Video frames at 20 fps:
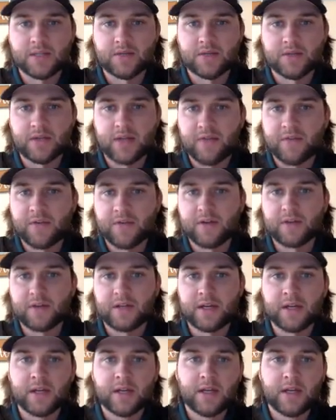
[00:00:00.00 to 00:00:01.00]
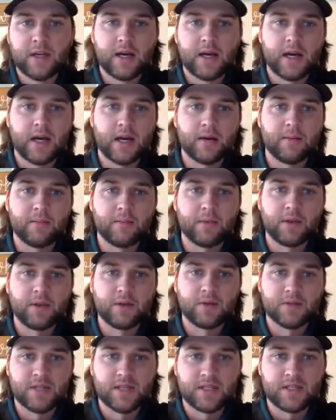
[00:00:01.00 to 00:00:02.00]
So definitely
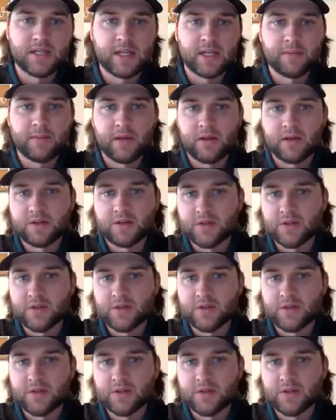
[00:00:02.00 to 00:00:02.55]
use this email